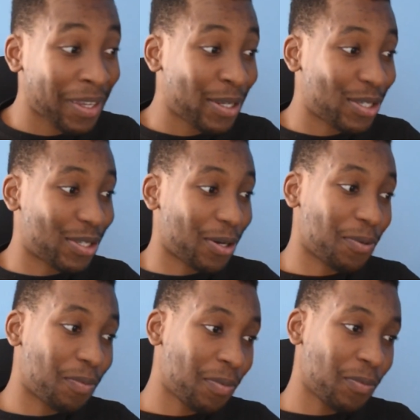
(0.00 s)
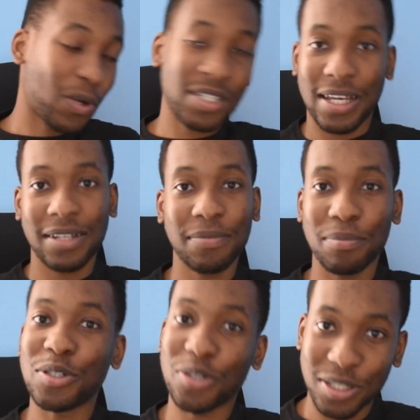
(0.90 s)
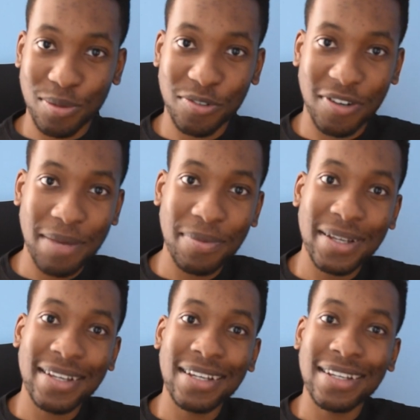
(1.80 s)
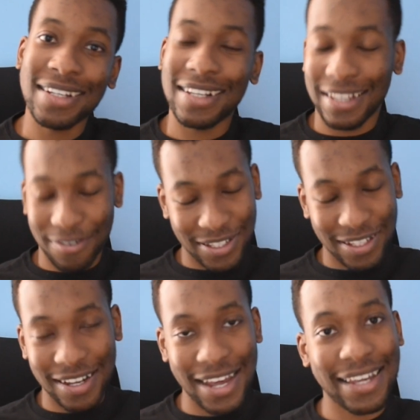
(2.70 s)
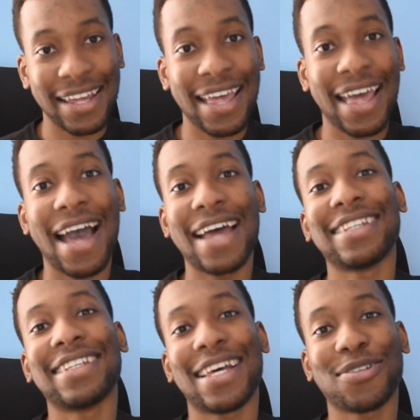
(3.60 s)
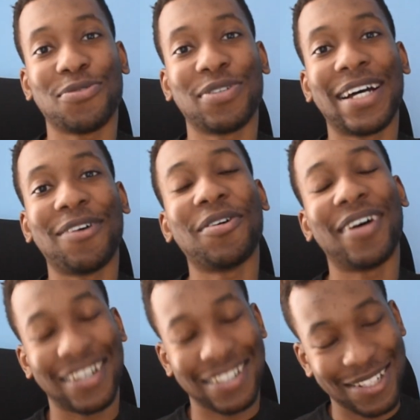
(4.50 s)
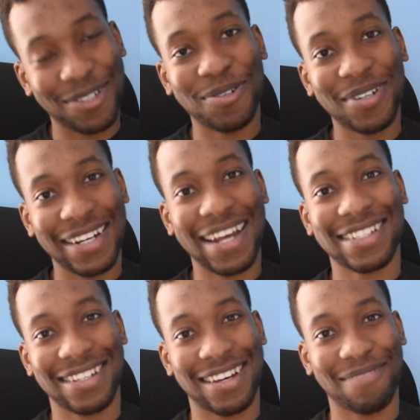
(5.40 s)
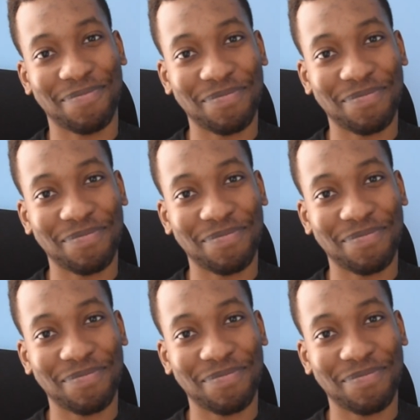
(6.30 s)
So once again, be sure to subscribe, give us a like, and that's all for now. Until next time.